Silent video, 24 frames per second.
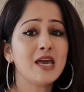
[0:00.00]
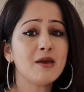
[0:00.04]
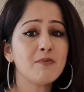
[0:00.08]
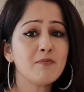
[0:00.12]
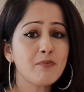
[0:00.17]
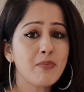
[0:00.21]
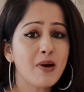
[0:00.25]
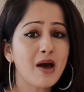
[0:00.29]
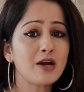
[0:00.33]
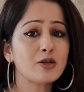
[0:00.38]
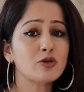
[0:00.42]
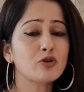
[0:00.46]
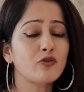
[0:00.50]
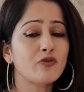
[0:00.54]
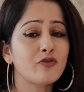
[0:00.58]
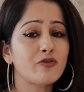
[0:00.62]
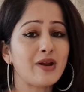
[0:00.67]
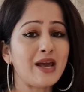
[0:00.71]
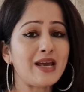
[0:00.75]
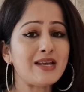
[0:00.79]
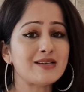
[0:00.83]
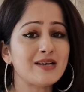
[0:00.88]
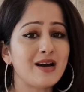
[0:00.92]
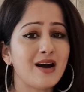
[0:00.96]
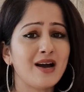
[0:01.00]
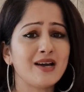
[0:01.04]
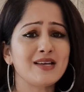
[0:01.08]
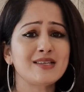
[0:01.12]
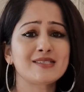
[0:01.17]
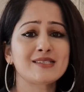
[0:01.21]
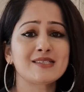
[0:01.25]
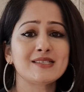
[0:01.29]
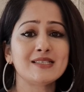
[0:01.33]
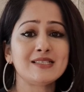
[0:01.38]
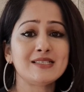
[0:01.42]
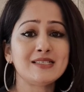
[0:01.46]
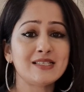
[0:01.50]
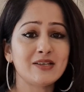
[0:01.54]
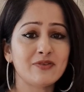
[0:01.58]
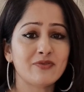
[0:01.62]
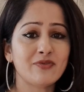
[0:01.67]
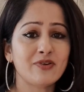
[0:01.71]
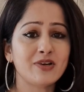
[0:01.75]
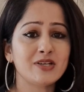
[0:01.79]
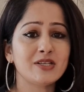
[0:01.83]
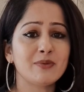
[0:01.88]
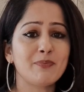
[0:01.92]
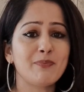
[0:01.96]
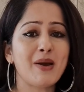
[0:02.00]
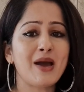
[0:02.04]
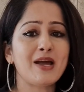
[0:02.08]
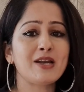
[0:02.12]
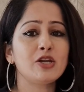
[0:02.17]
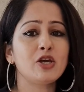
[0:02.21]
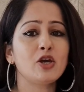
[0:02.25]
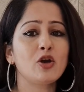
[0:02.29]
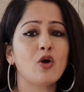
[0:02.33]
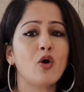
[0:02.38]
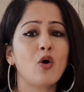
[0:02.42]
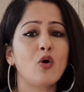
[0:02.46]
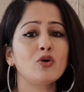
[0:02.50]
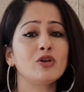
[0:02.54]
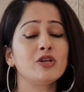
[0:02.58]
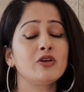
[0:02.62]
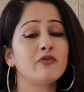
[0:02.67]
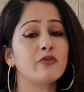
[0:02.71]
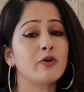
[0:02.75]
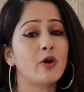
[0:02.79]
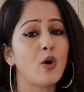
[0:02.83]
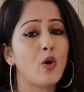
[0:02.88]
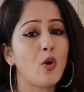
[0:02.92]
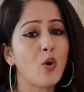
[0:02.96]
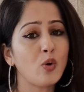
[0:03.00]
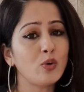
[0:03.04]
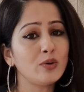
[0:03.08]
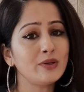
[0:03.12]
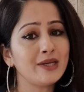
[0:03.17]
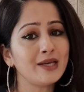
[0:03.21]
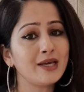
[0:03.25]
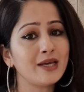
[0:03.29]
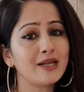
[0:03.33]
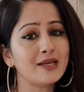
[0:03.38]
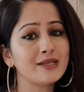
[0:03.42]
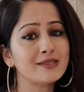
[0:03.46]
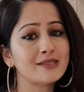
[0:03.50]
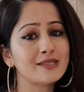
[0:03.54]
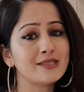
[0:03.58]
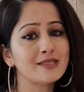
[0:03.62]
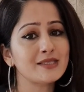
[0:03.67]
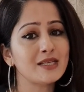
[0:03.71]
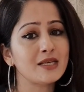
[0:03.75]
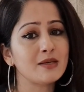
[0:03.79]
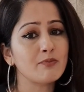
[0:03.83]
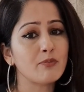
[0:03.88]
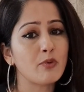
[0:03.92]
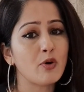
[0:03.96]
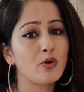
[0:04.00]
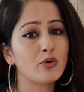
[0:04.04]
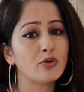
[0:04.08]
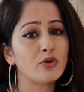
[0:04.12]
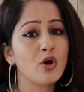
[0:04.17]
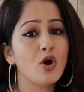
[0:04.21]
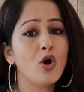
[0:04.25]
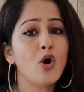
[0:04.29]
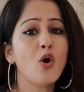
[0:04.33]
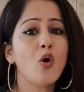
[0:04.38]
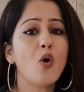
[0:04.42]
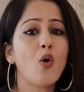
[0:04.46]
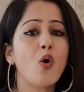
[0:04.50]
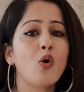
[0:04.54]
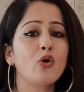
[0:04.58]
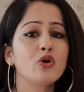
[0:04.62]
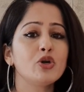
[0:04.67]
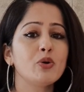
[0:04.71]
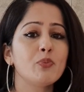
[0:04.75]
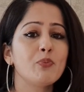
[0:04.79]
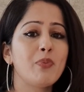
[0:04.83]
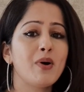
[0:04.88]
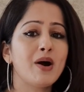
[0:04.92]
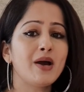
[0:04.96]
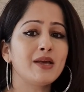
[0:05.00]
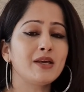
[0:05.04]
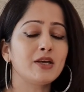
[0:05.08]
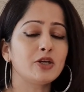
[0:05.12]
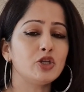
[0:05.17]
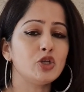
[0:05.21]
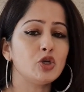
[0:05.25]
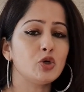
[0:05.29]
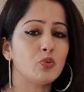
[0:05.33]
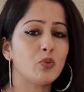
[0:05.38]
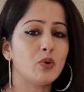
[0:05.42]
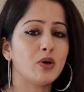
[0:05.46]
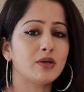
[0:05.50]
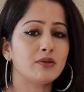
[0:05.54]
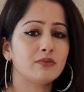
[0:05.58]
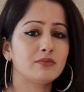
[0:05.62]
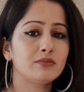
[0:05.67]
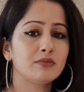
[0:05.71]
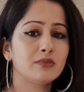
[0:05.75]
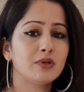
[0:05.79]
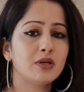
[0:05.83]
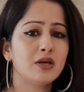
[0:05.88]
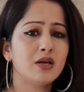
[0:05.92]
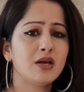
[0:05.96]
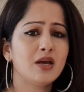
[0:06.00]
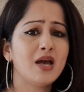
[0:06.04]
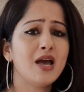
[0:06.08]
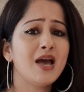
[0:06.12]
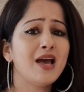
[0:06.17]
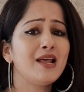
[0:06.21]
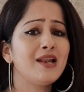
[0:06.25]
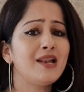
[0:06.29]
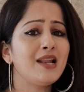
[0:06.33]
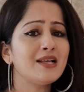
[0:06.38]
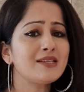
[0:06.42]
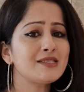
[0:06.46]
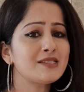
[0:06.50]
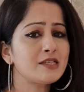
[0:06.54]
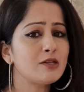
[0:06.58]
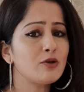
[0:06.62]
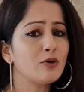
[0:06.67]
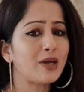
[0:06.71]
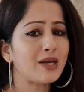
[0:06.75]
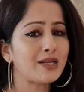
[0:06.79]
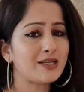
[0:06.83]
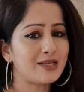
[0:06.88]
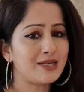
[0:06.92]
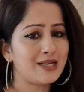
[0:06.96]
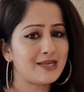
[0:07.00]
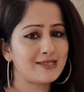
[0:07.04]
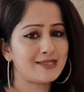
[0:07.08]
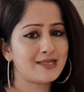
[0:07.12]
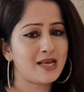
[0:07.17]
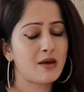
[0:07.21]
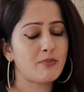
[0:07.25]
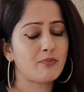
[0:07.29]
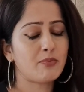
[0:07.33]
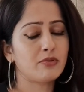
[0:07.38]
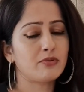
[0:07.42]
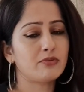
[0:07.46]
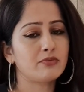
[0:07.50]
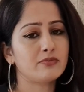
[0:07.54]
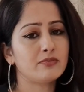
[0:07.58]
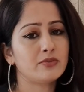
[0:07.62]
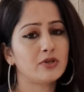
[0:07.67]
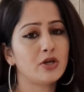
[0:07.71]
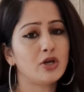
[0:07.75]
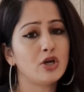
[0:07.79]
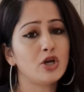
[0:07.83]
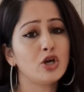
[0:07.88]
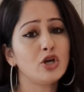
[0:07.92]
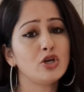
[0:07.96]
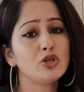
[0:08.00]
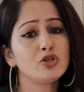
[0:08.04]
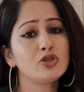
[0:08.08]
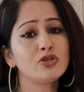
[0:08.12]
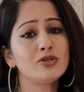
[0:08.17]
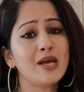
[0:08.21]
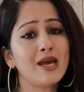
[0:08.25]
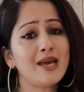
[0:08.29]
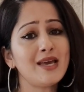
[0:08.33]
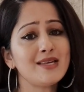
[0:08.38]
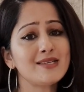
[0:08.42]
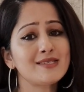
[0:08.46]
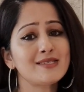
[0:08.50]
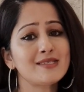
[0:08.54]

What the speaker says: Impact of rate hikes differ depending on if you're holding an existing bond or you're buying a new one. Let's look at an example. Today